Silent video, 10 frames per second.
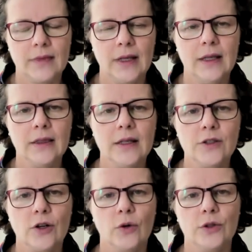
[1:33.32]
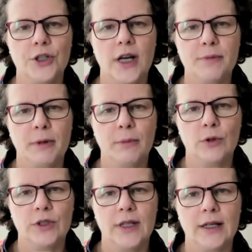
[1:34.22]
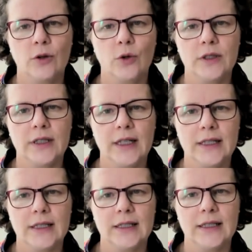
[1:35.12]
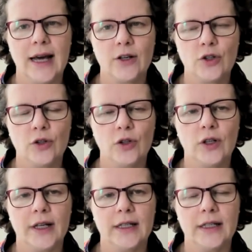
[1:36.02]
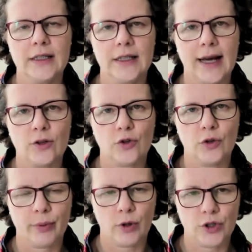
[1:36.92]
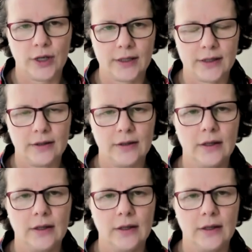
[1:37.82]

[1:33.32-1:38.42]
In this role, she has promoted and coordinated national and international projects.